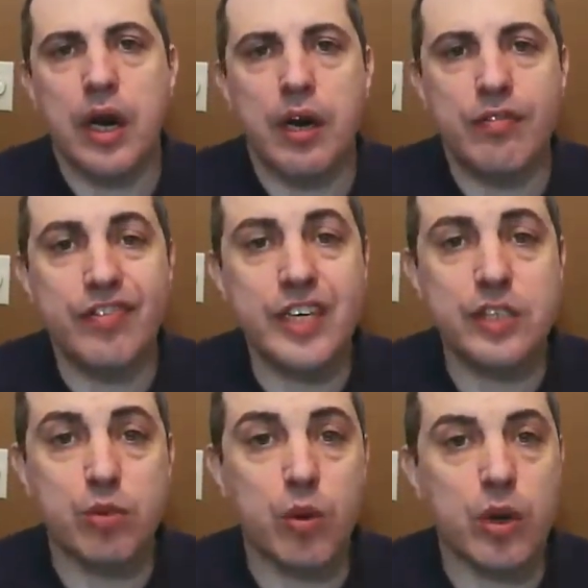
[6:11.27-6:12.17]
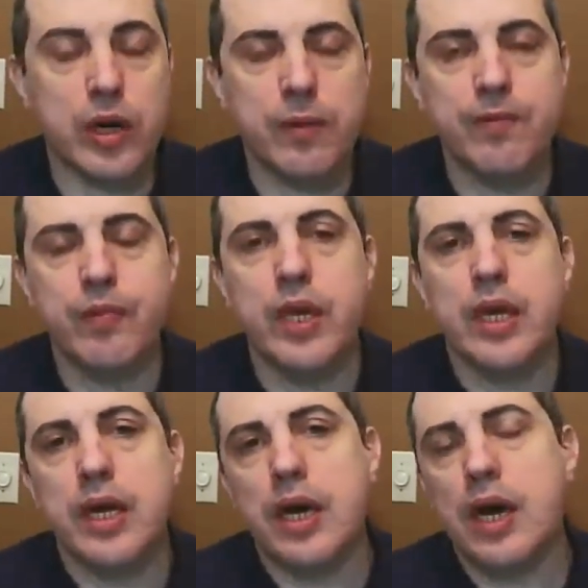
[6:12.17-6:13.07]
fees work,
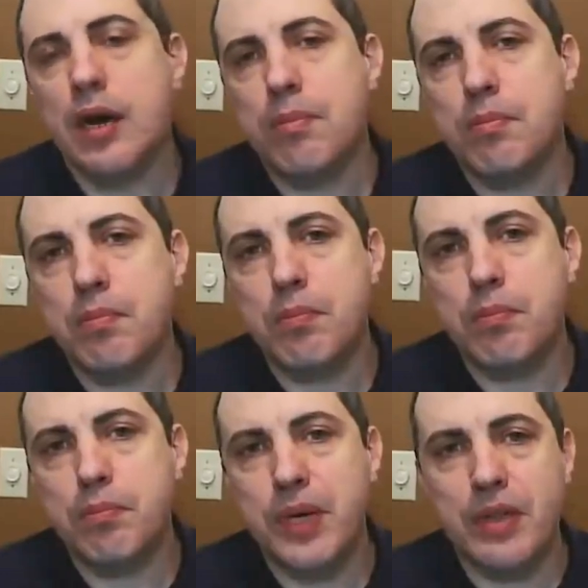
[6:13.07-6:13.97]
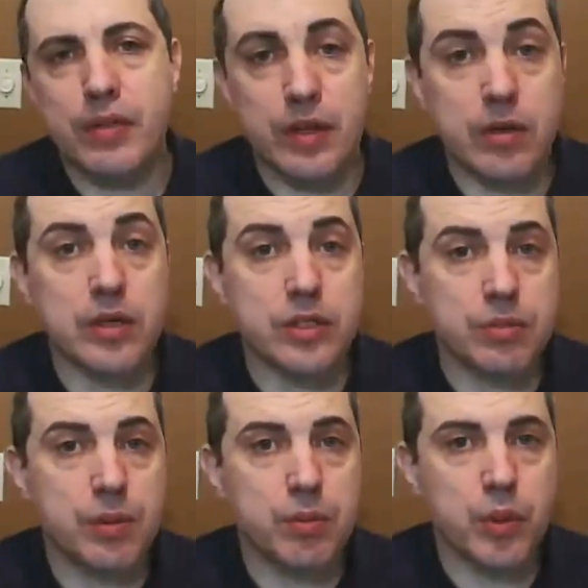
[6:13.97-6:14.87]
but there are some
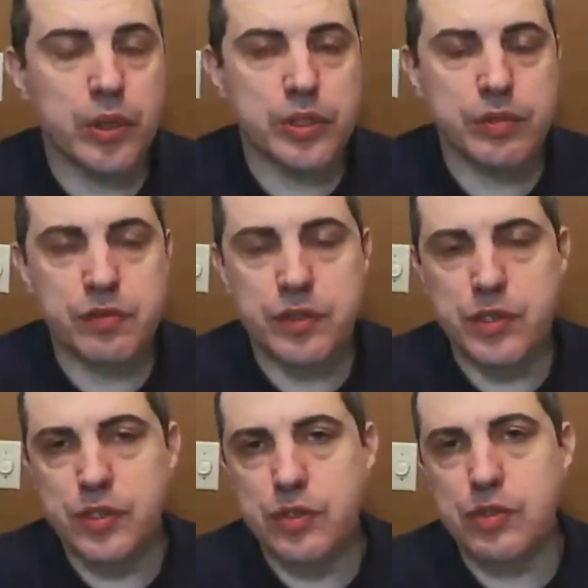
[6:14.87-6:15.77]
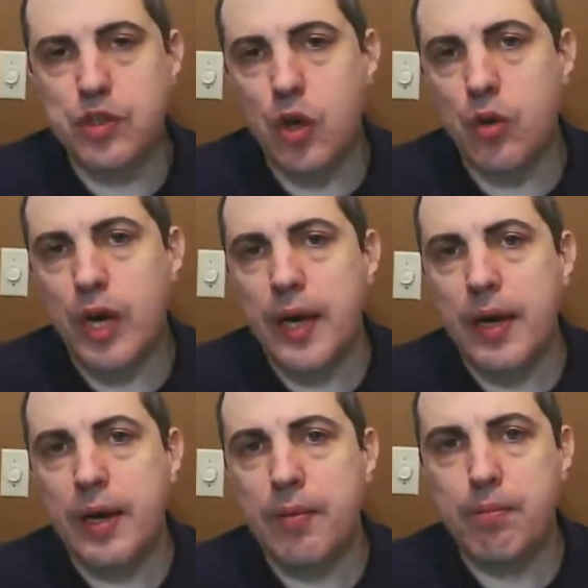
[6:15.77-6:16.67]
important differences. So
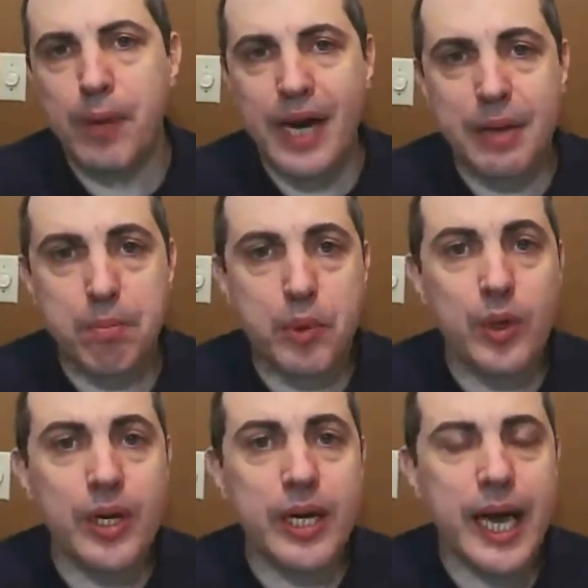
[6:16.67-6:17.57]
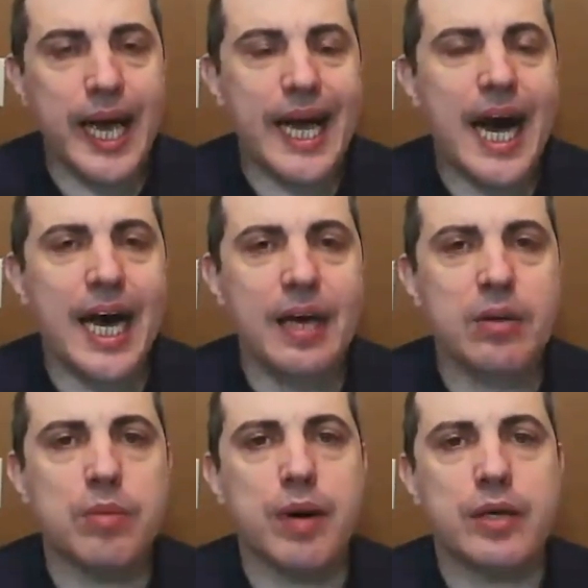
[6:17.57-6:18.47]
by putting a higher
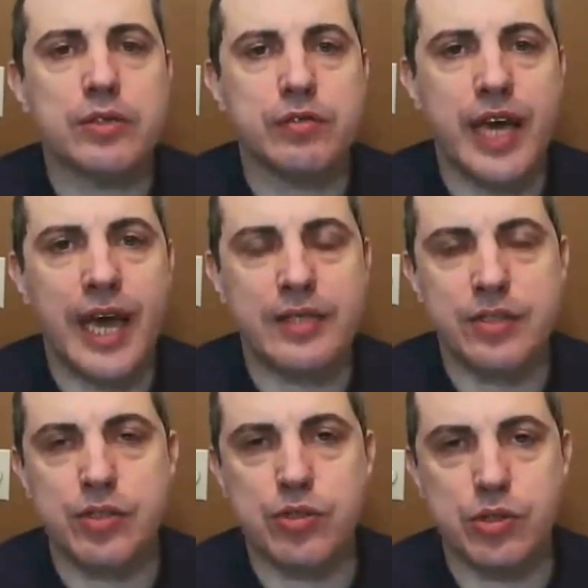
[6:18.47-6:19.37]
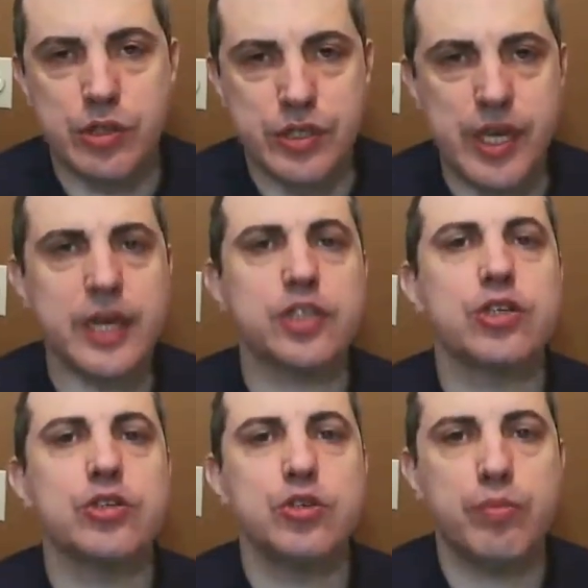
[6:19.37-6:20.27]
amount of gas in your transaction,
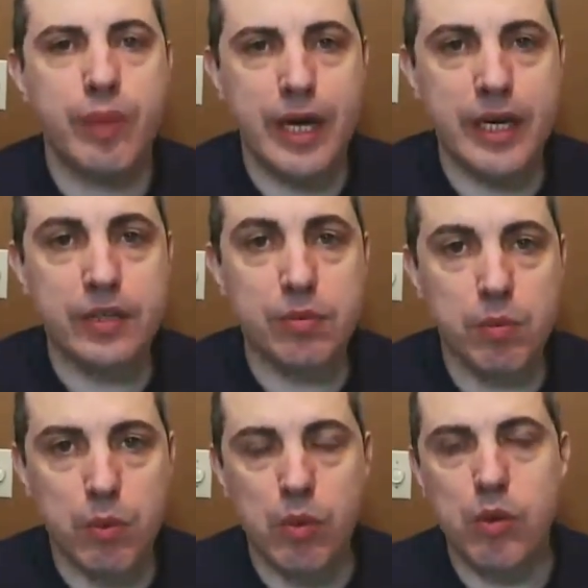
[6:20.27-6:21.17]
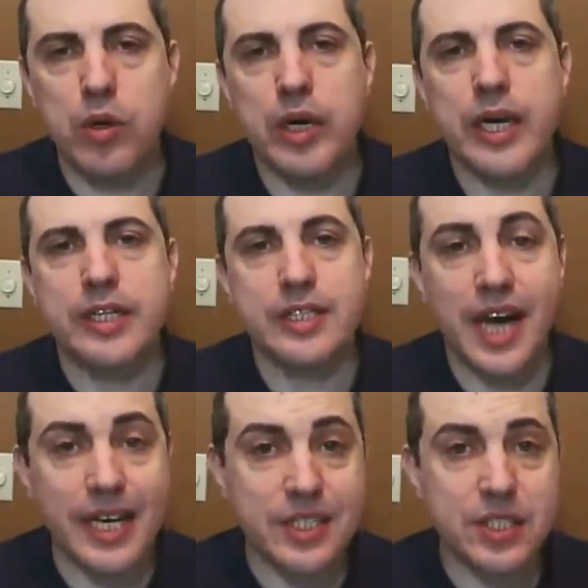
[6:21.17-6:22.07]
you make it more
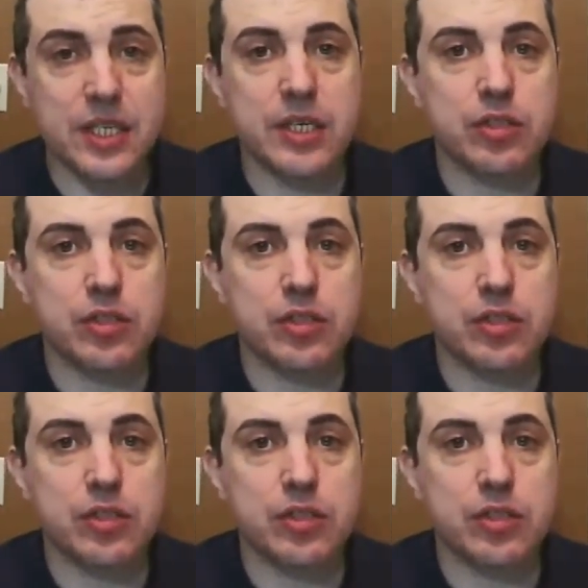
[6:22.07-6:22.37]
enticing